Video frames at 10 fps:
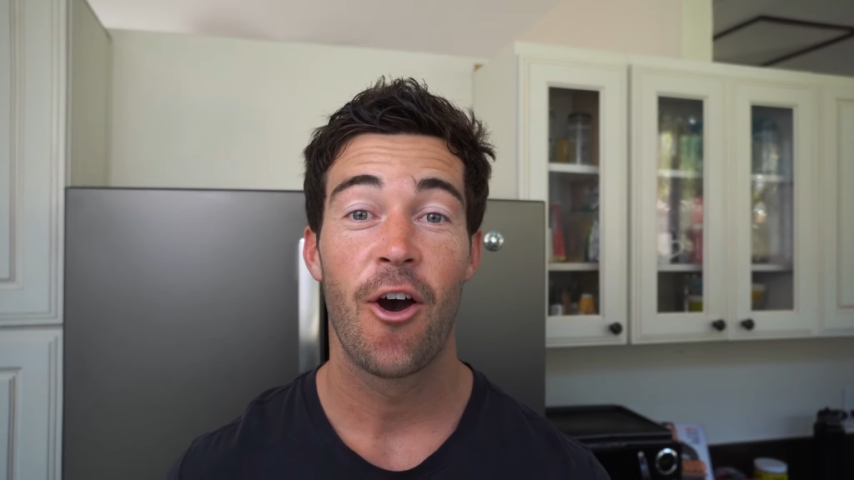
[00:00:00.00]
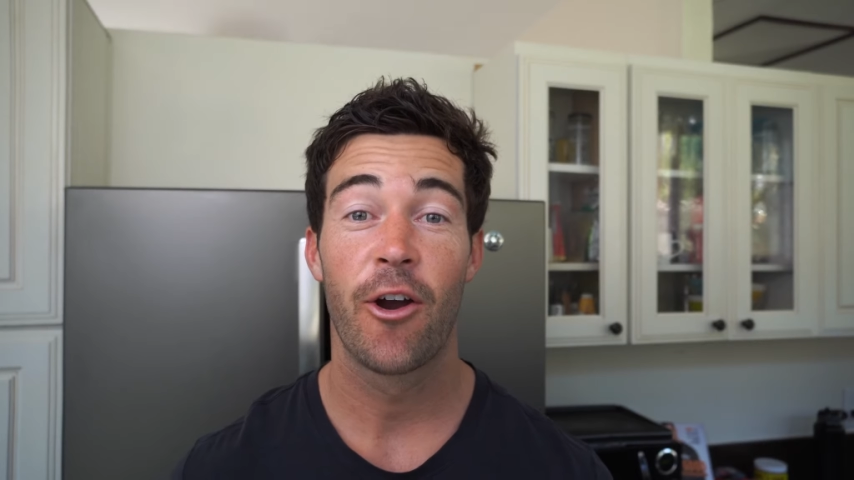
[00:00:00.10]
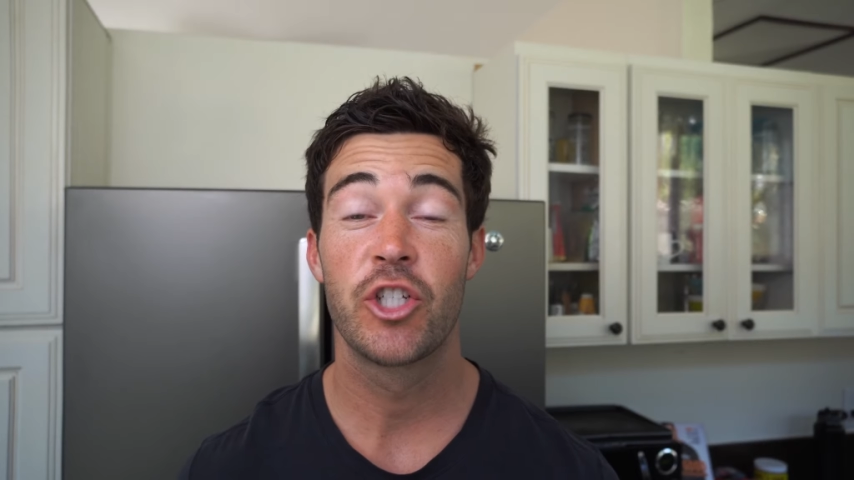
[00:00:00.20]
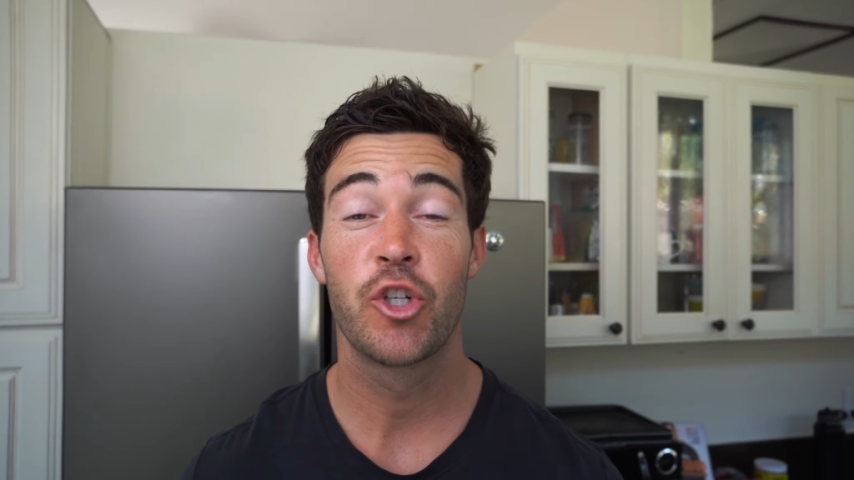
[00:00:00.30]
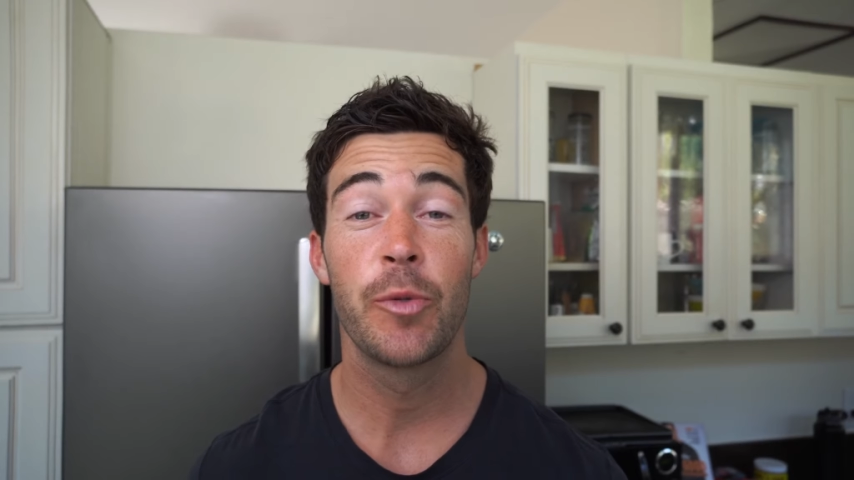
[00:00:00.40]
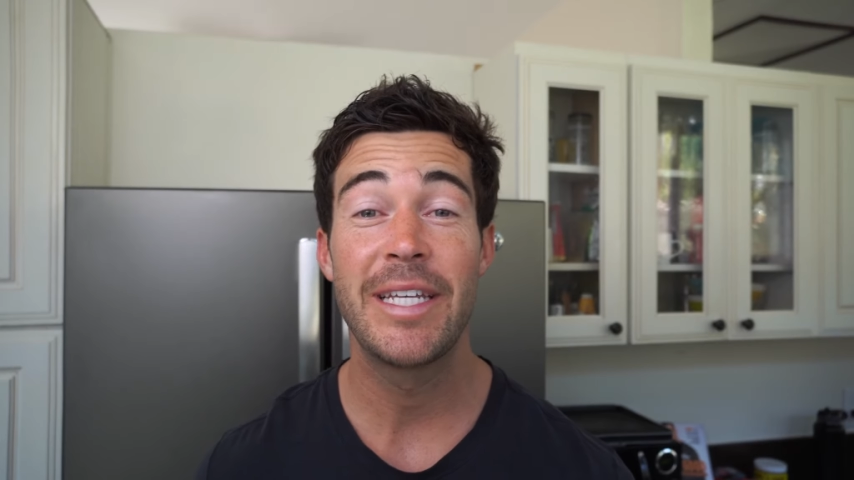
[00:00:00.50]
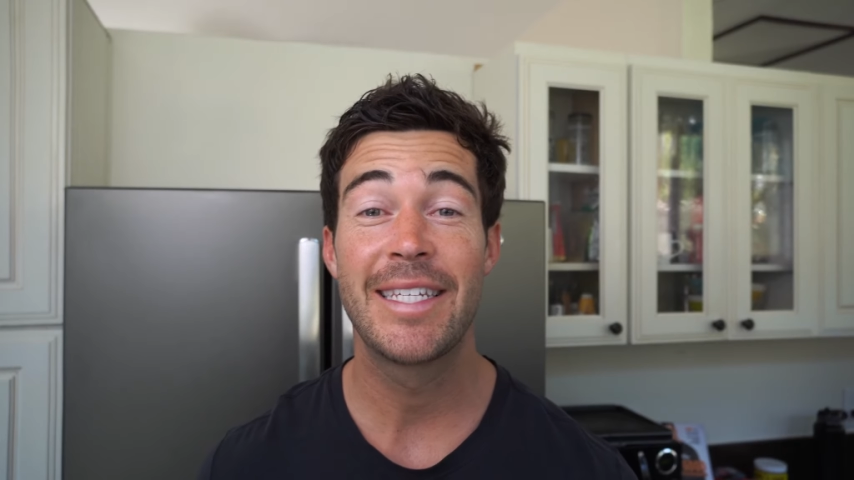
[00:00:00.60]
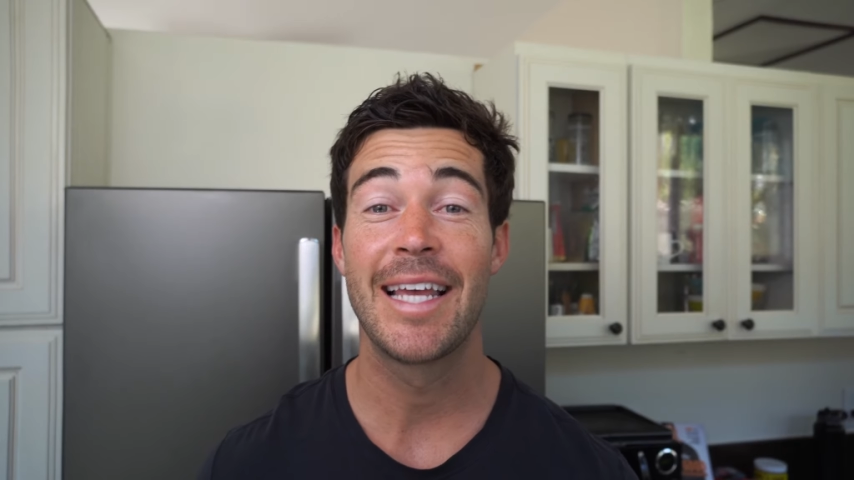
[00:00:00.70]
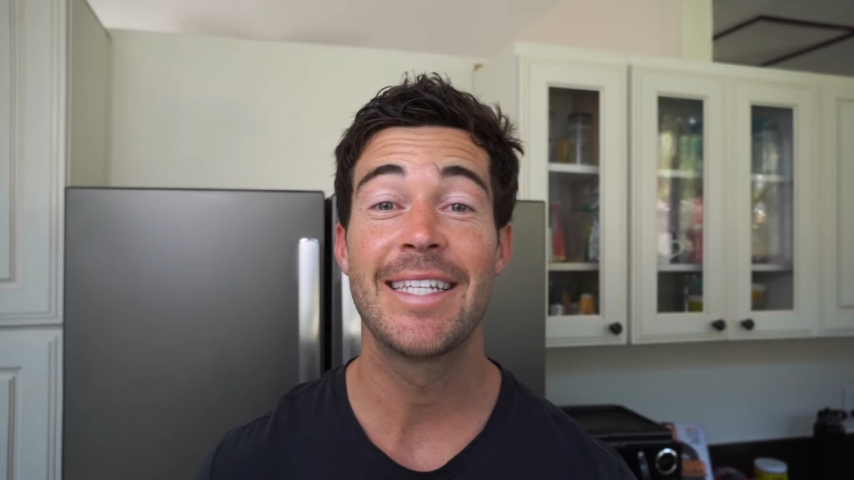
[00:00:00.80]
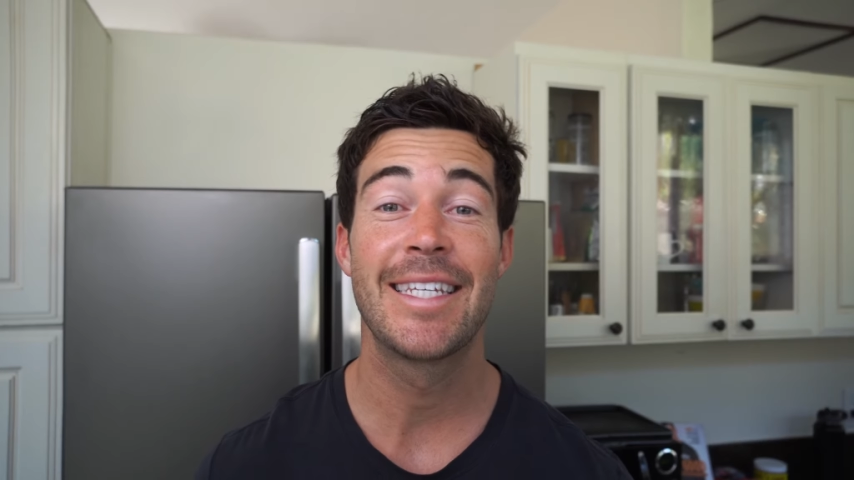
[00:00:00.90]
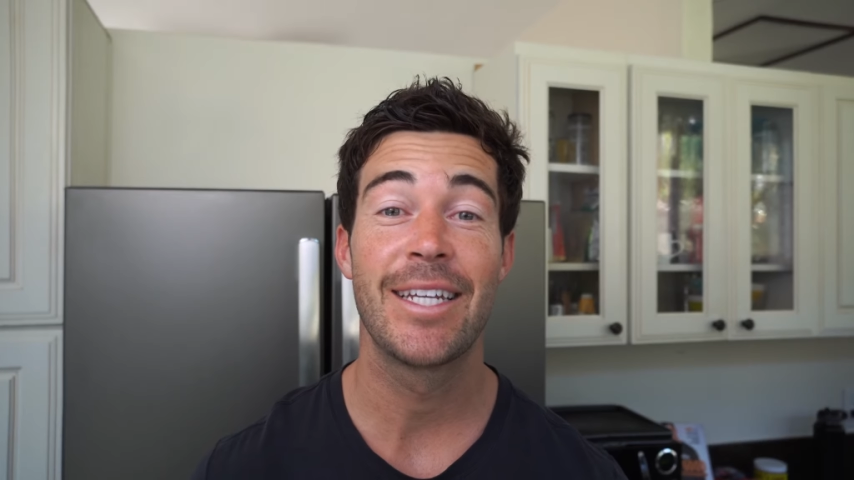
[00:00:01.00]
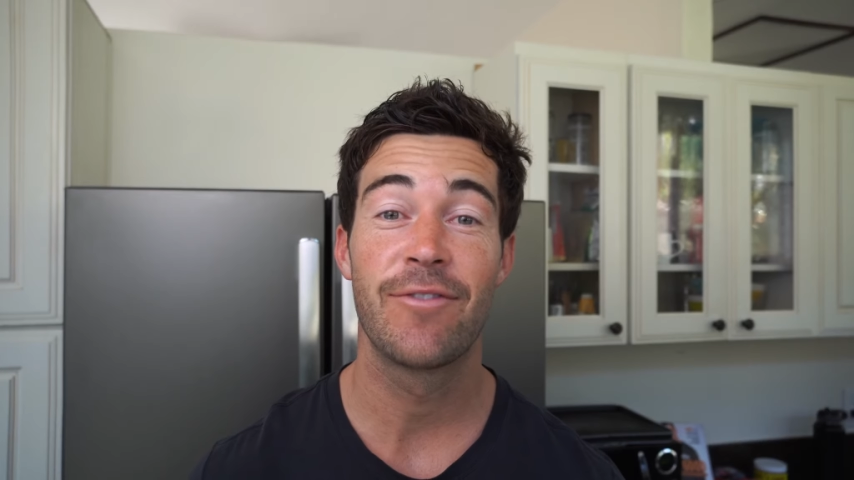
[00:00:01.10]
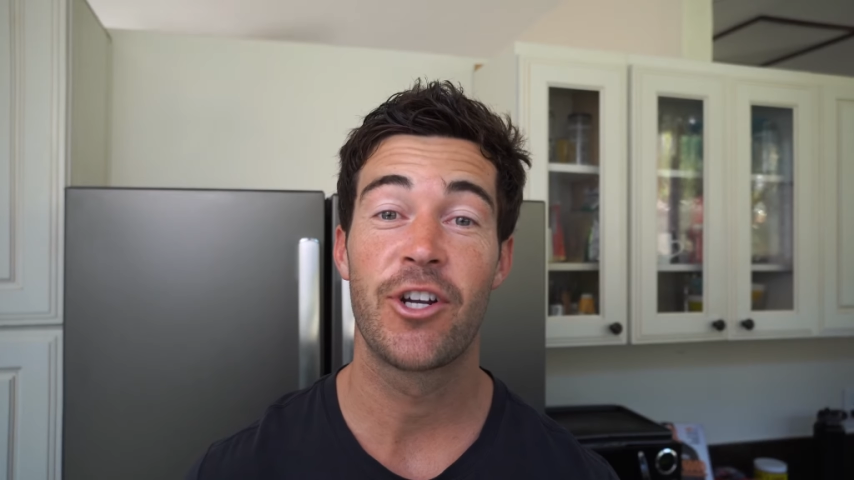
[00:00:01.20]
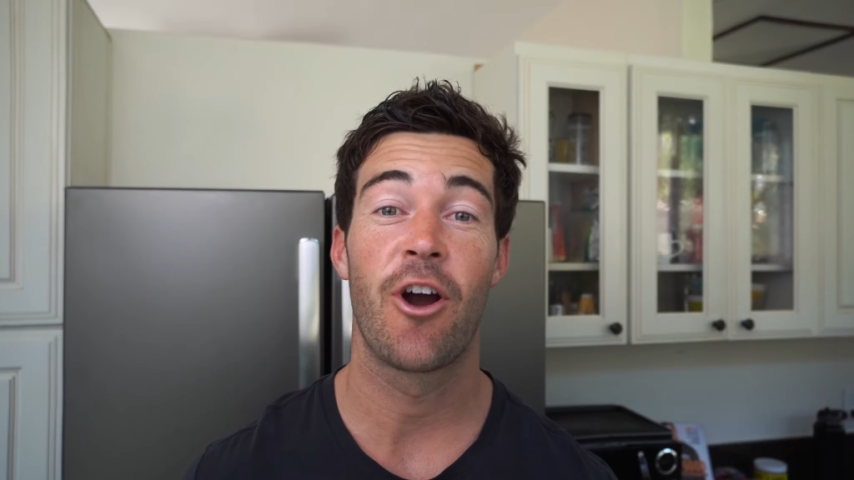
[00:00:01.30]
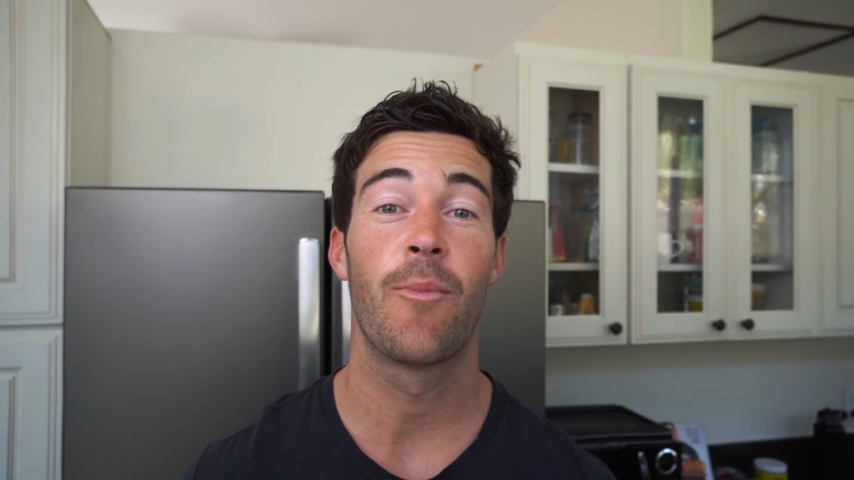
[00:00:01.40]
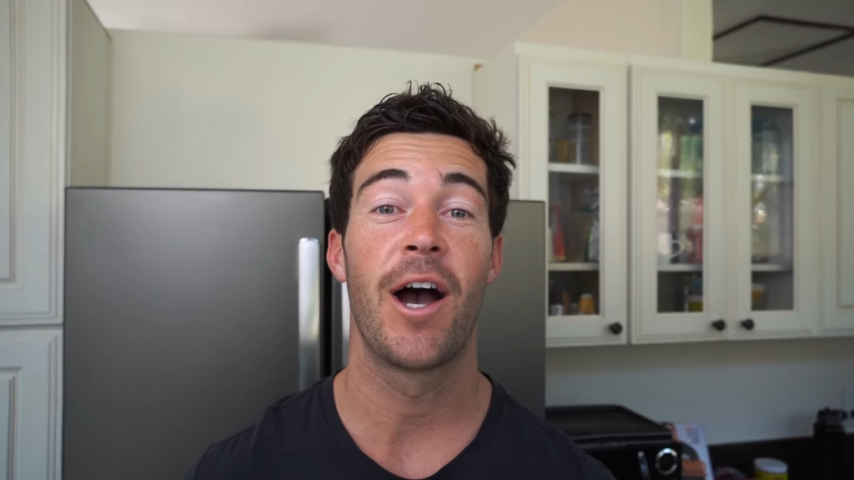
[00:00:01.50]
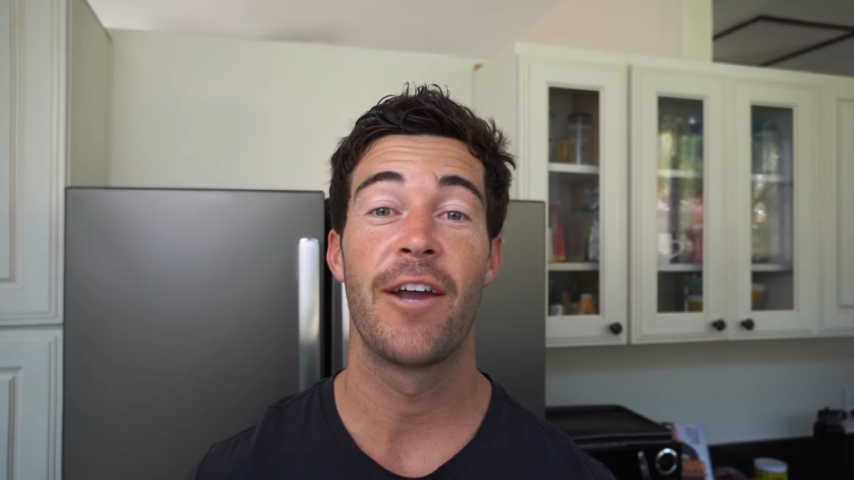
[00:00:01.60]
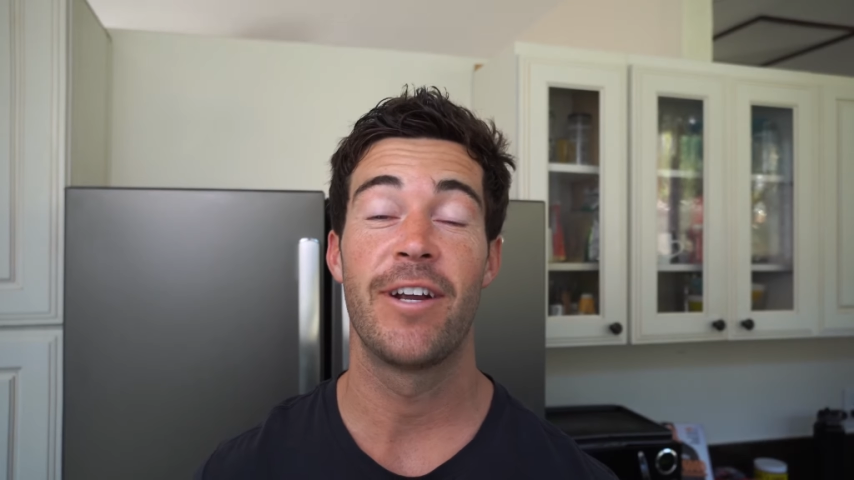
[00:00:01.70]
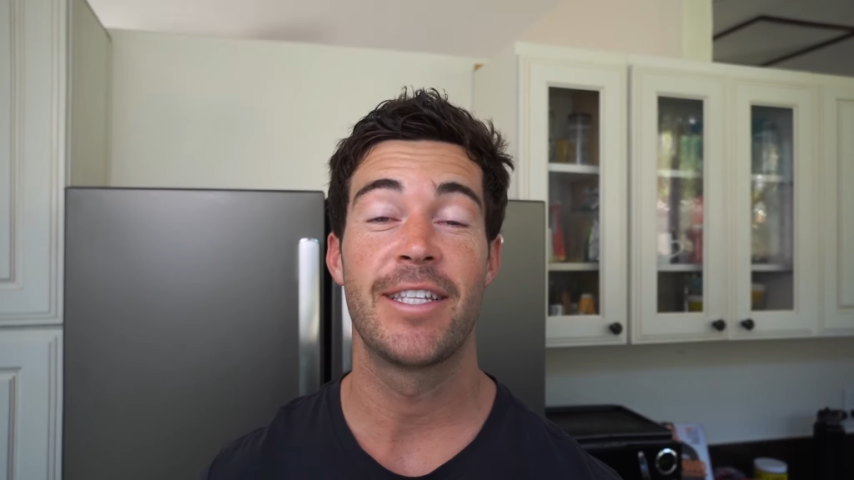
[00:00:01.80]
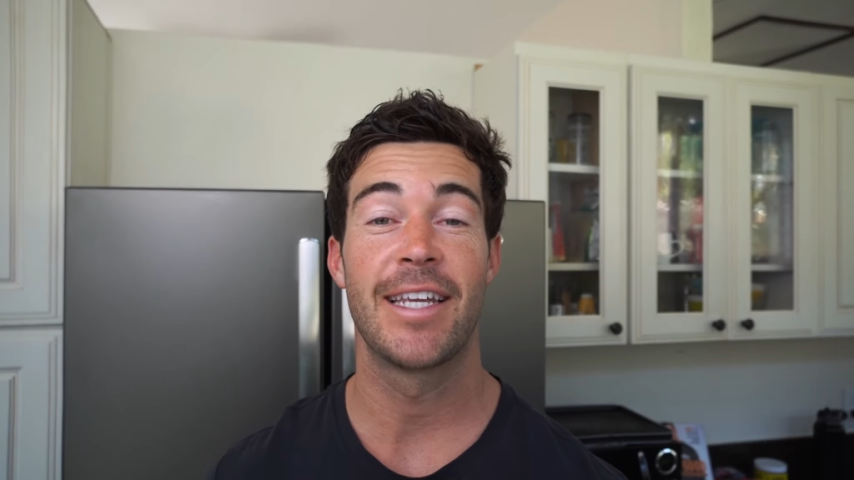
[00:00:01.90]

are extremely sensitive to carbohydrates